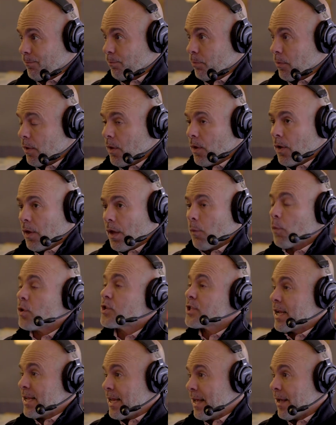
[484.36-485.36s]
Okay.
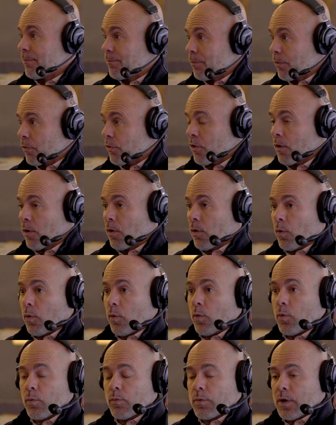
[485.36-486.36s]
Which I did.
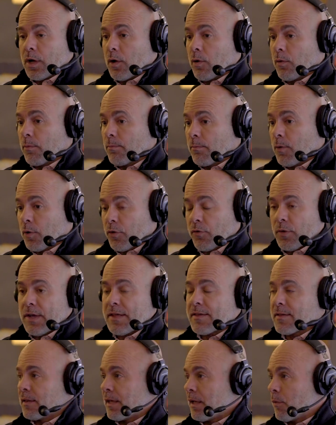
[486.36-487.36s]
So, you know, most
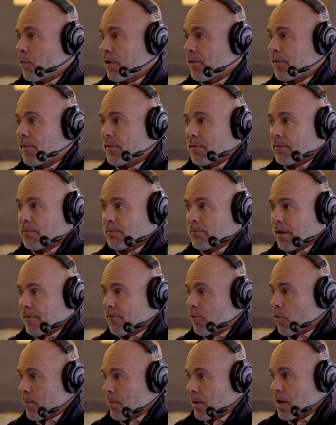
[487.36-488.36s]
recently with my
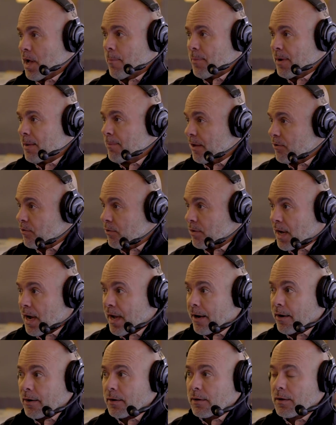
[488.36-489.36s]
former company, Metro
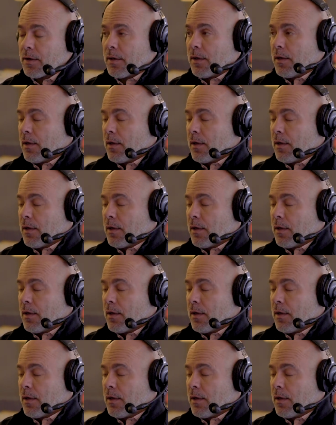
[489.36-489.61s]
Diner,